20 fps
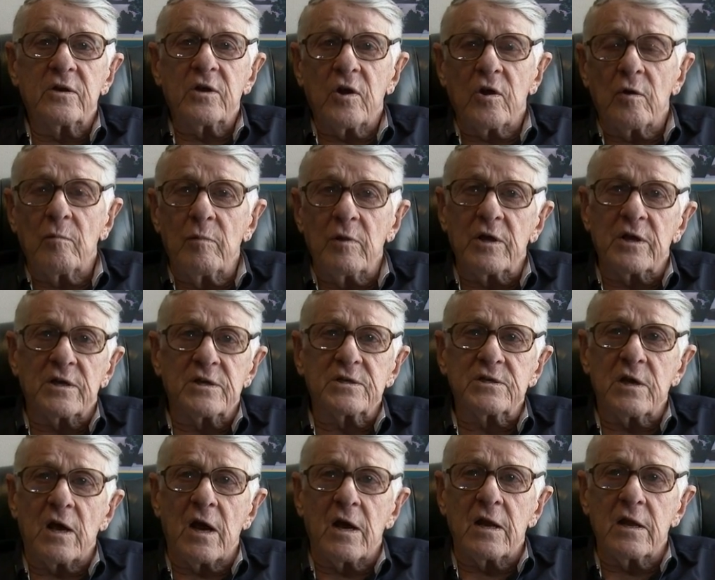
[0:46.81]
Not terribly
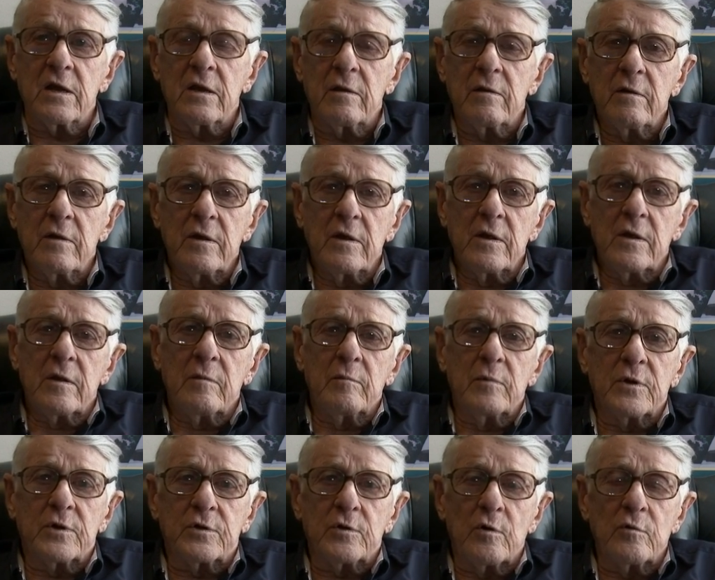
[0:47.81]
exciting,
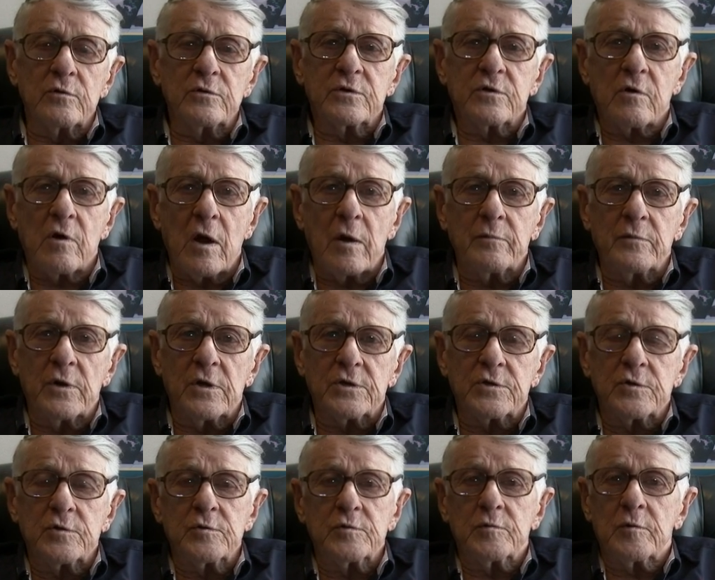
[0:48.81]
but those crop
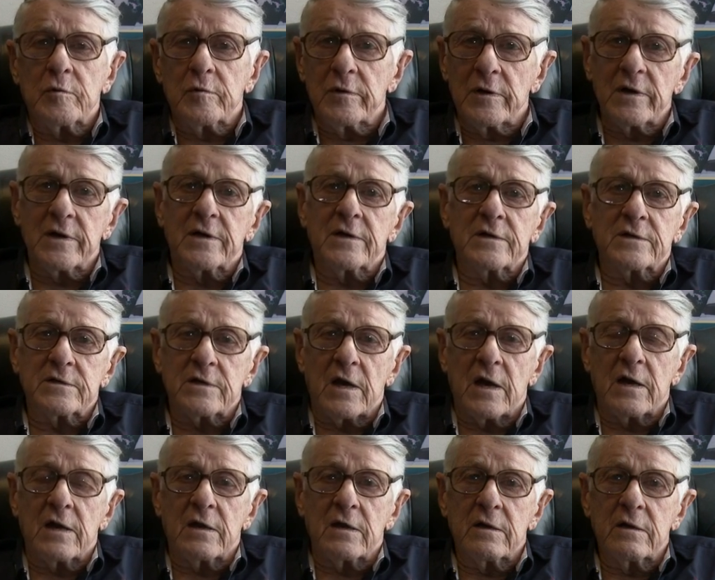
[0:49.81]
dusters were really
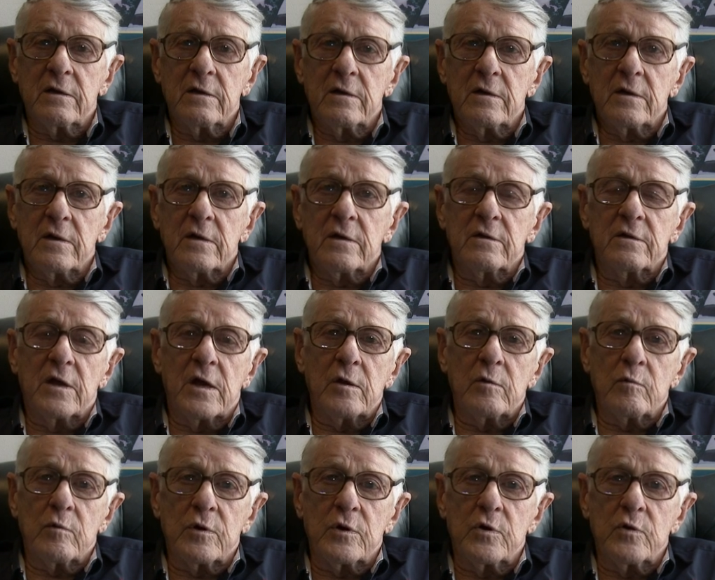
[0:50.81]
exciting
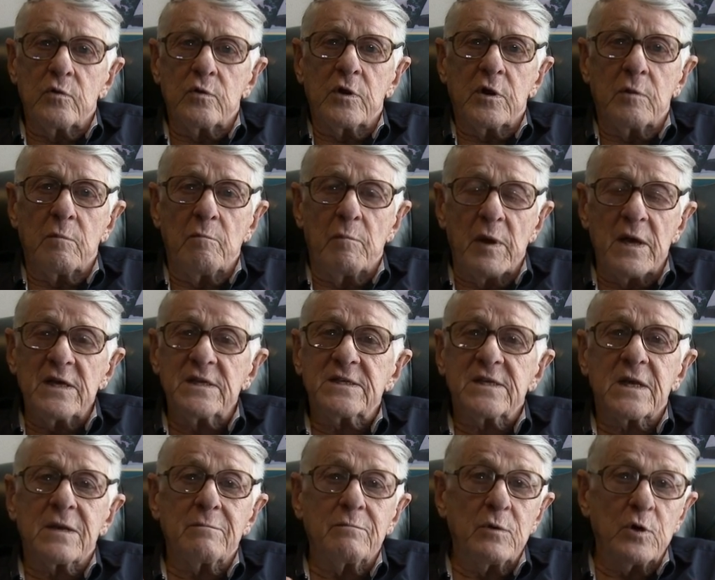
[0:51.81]
they were doing
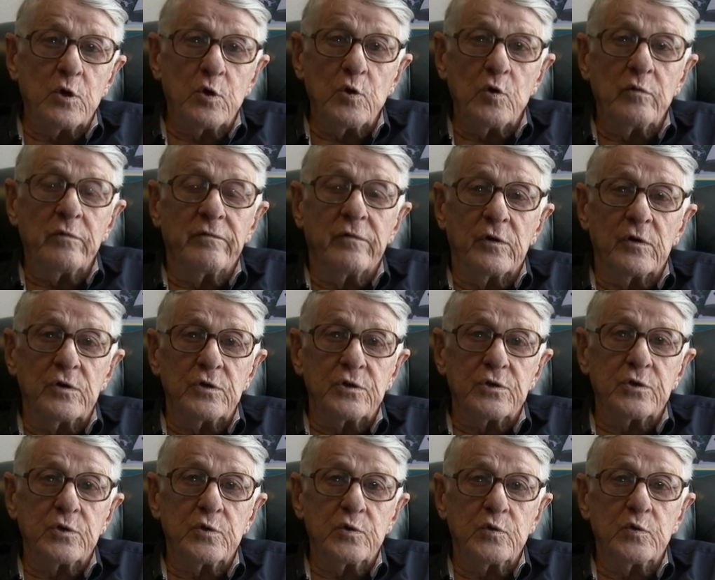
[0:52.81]
basic
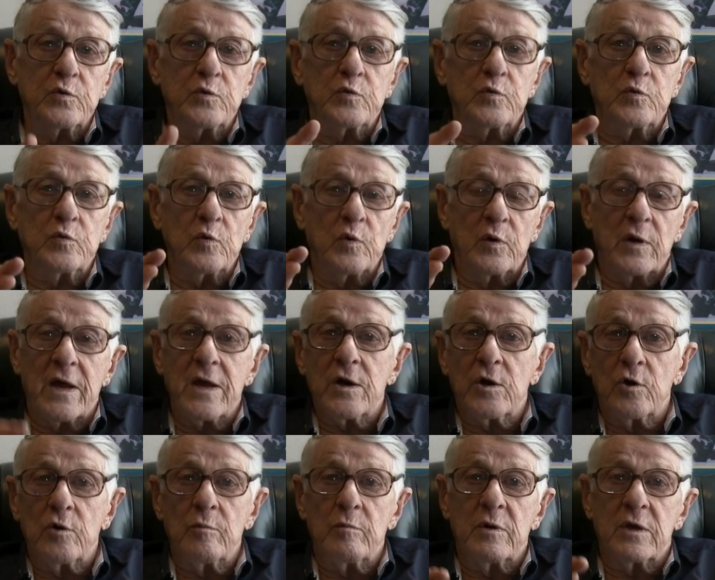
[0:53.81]
maneuvers who
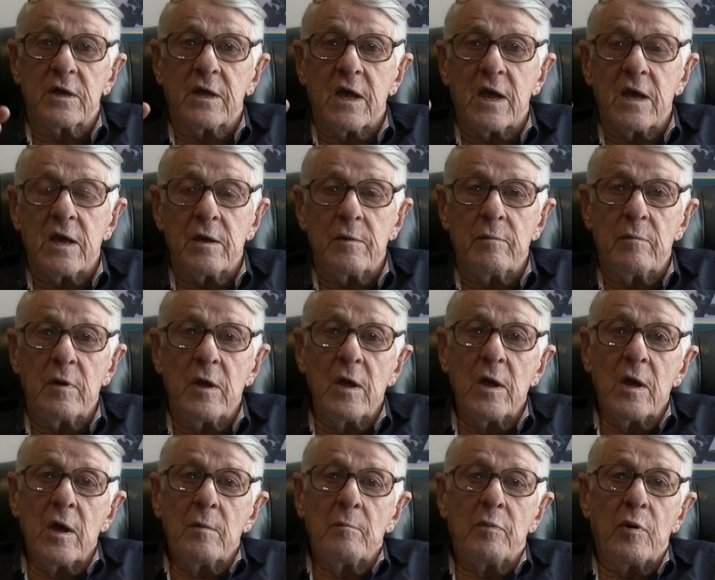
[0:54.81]
later
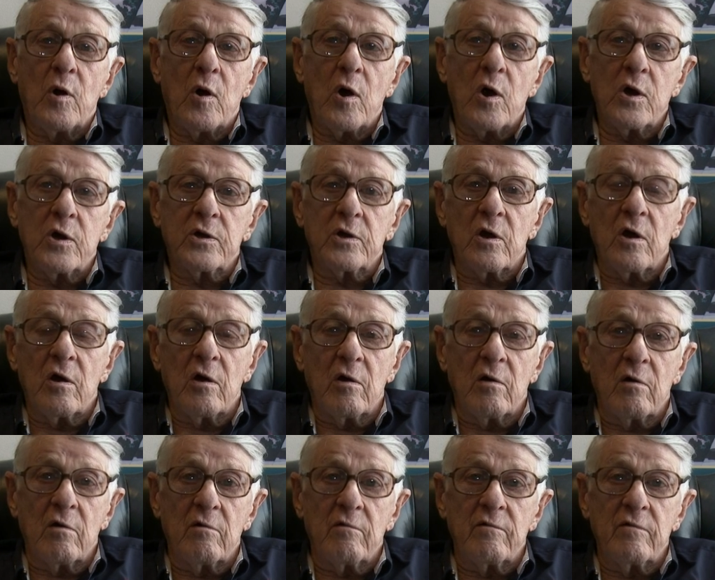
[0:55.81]
became part
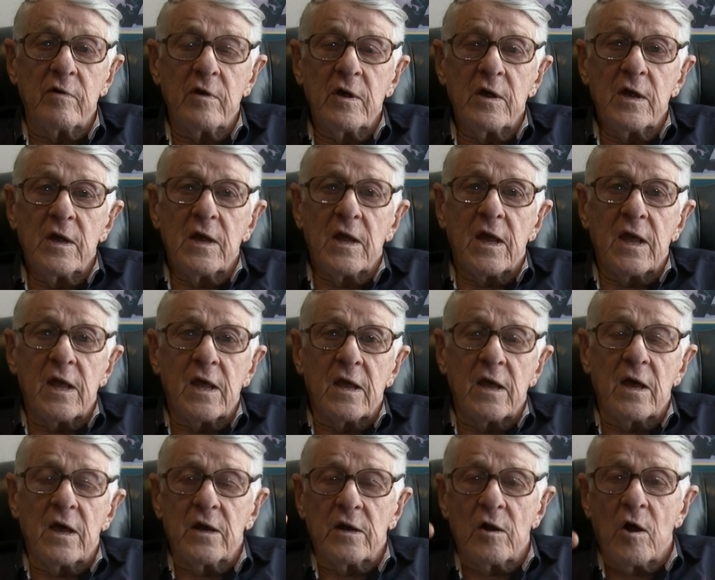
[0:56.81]
of
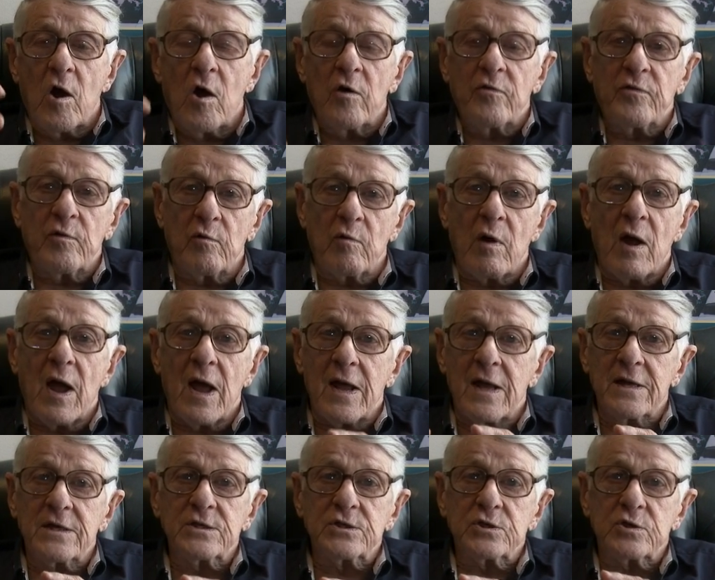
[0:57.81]
an
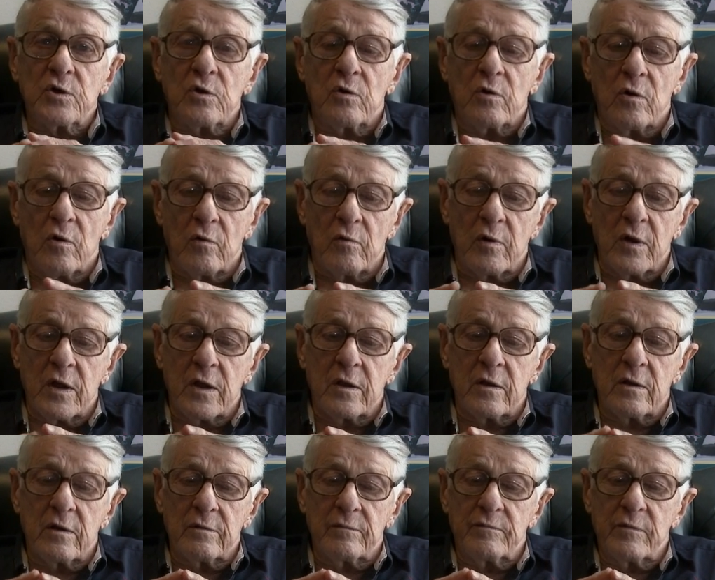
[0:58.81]
authorized or
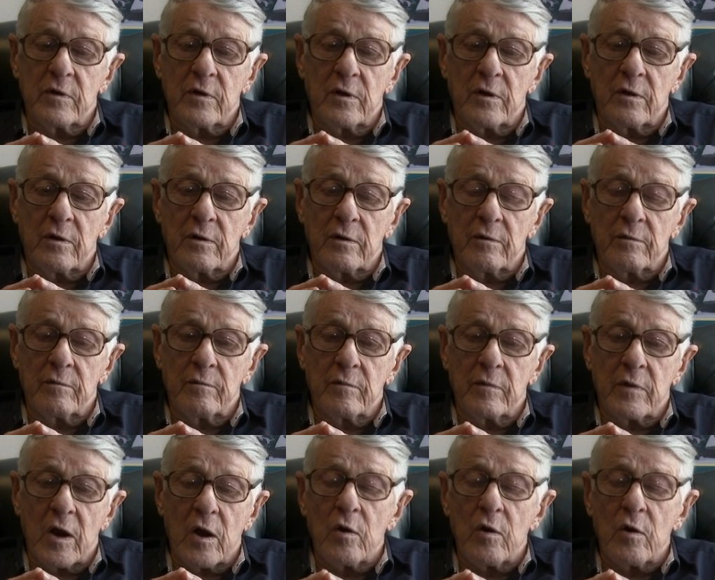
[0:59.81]
a, uh, uh,